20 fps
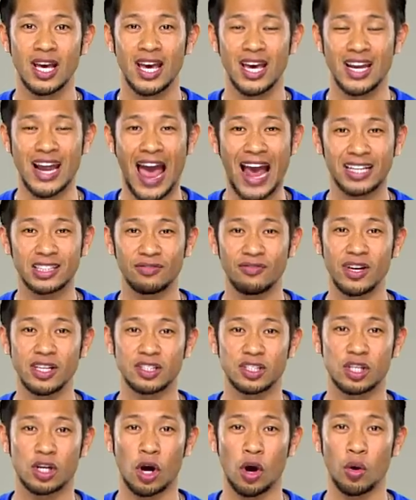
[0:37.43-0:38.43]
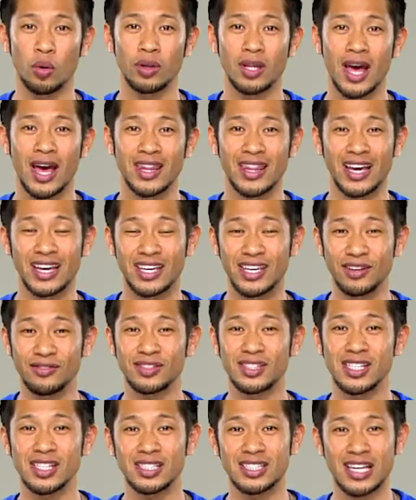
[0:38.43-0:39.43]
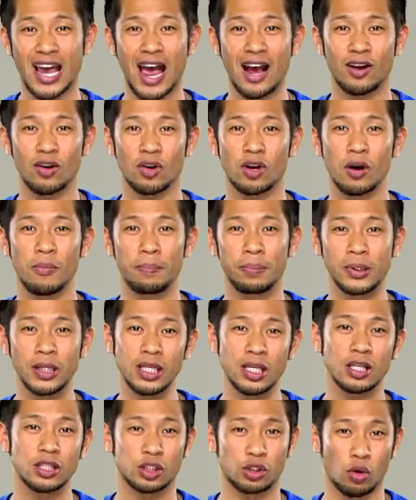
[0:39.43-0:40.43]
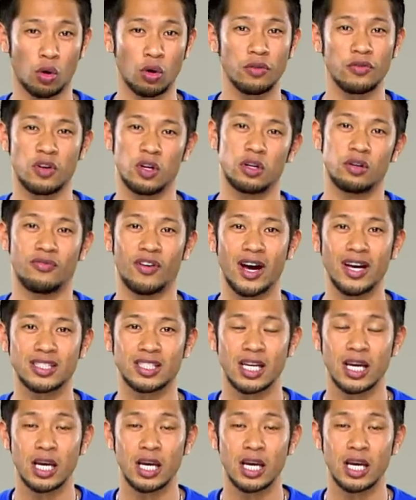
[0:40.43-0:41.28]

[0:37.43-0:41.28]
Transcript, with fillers: it activates code that gives the attacker complete control of your device,